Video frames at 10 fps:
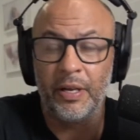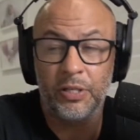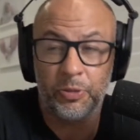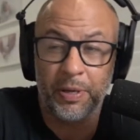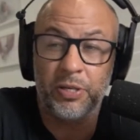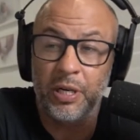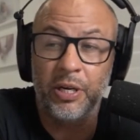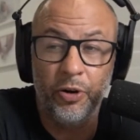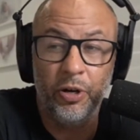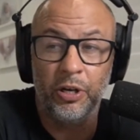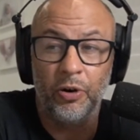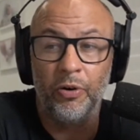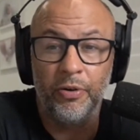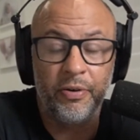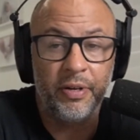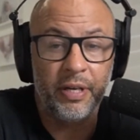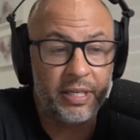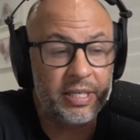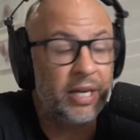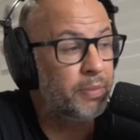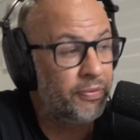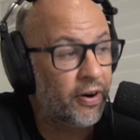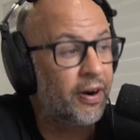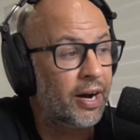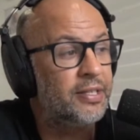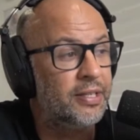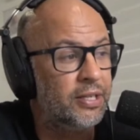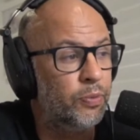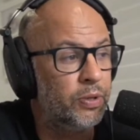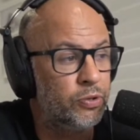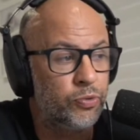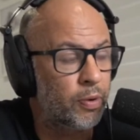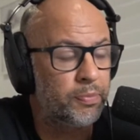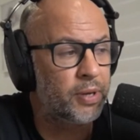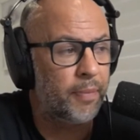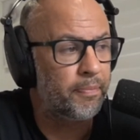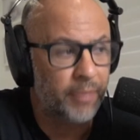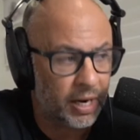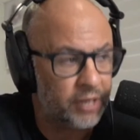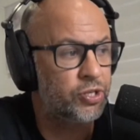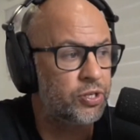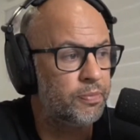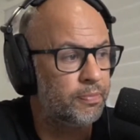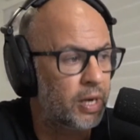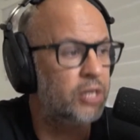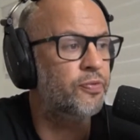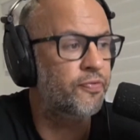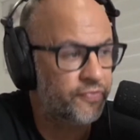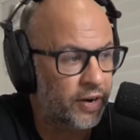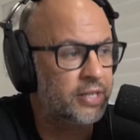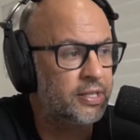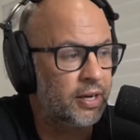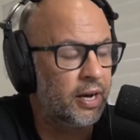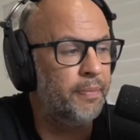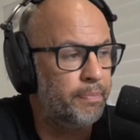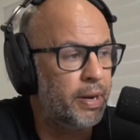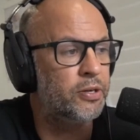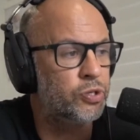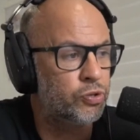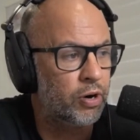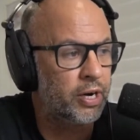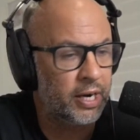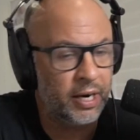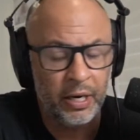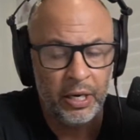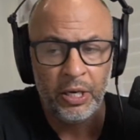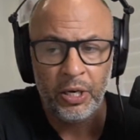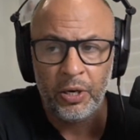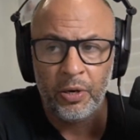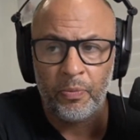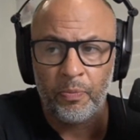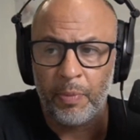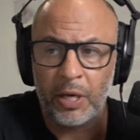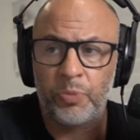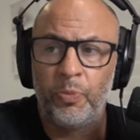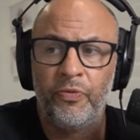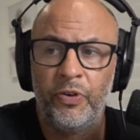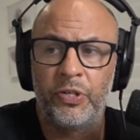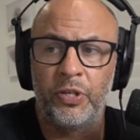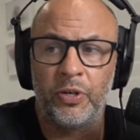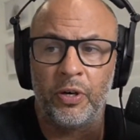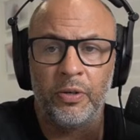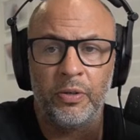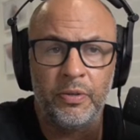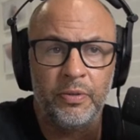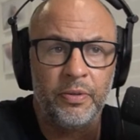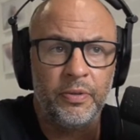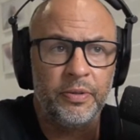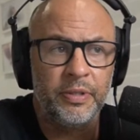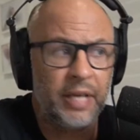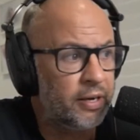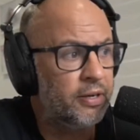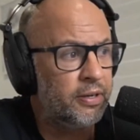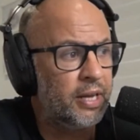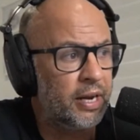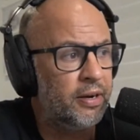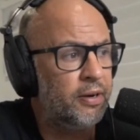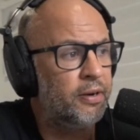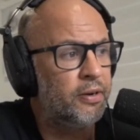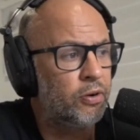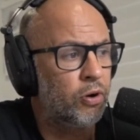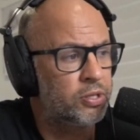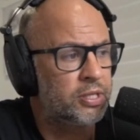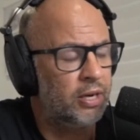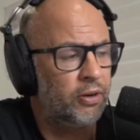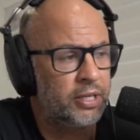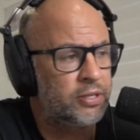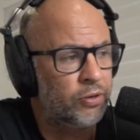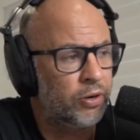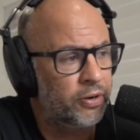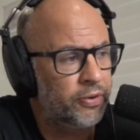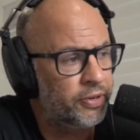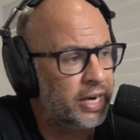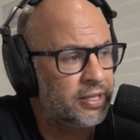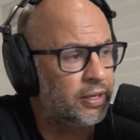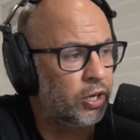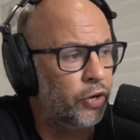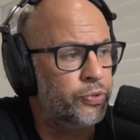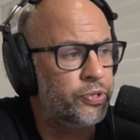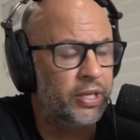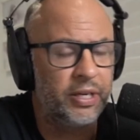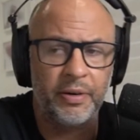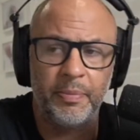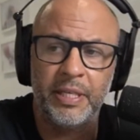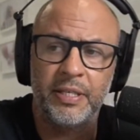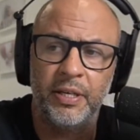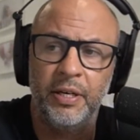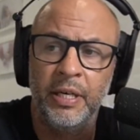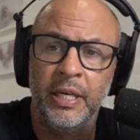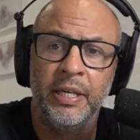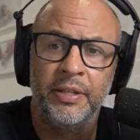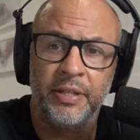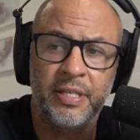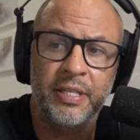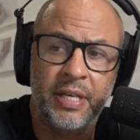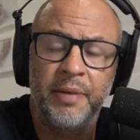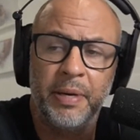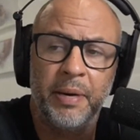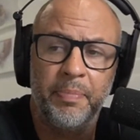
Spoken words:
especially early on, it's going to be very hard to deal with because Rob's a much, much faster and better striker, much more versatile than Costa. Like, it's not, that isn't close, you know what I mean? So this is going to be a